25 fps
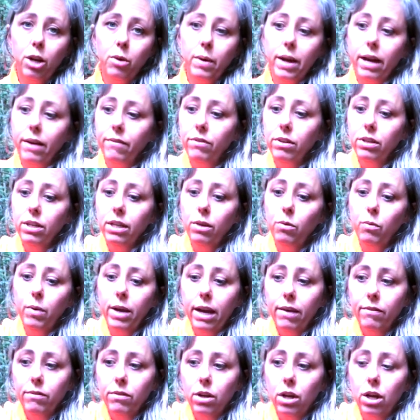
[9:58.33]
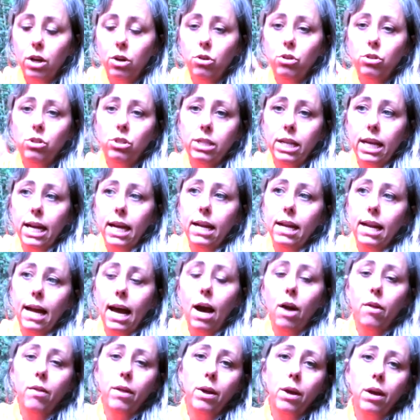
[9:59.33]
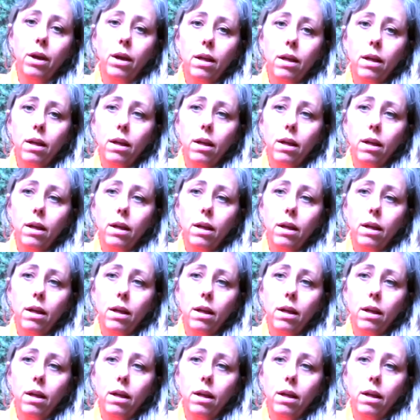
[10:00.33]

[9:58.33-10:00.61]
We have to understand how they